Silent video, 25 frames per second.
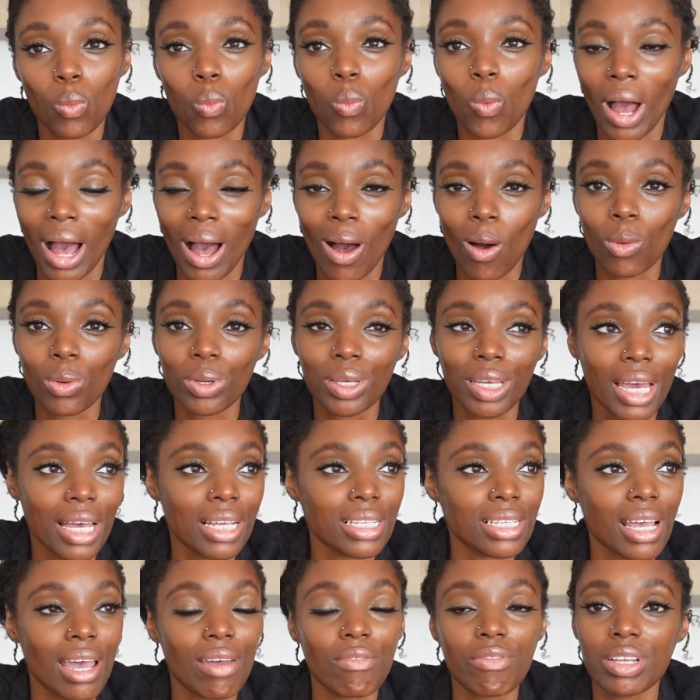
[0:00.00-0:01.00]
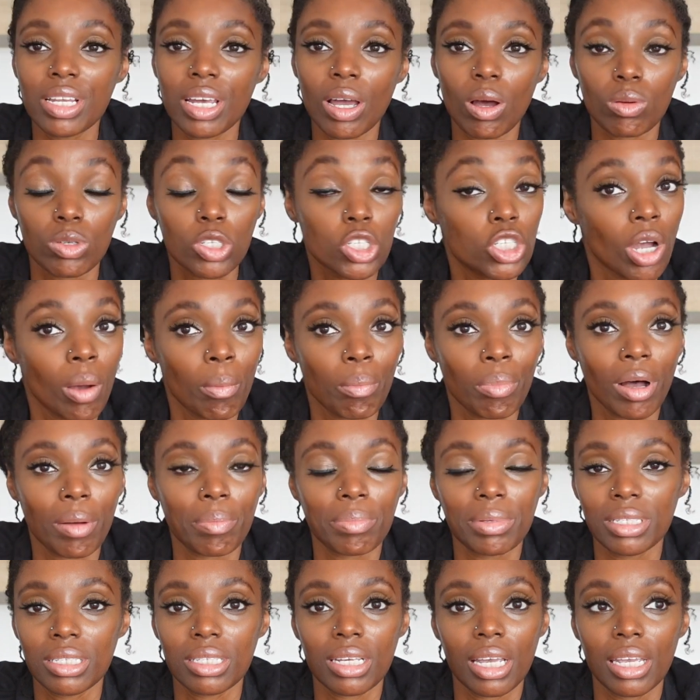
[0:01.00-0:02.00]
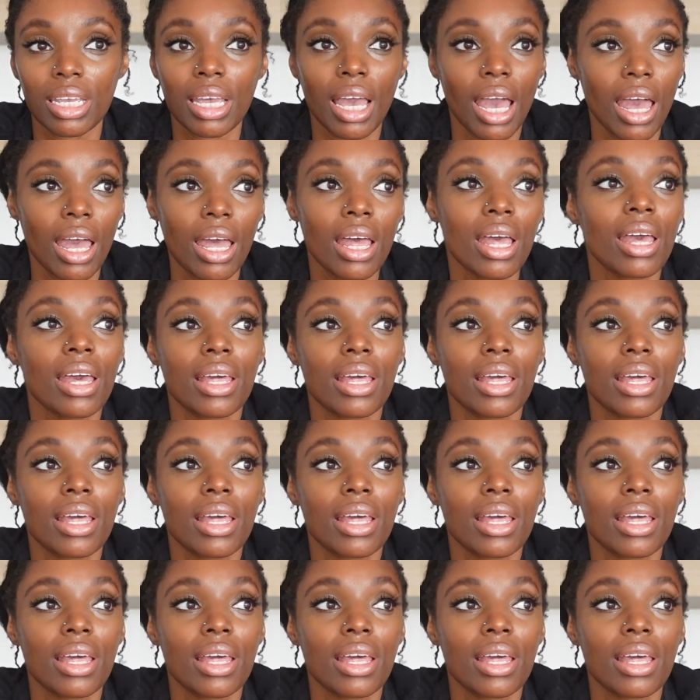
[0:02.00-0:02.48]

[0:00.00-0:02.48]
wow, yes, every day I'll jump up and say, yeah,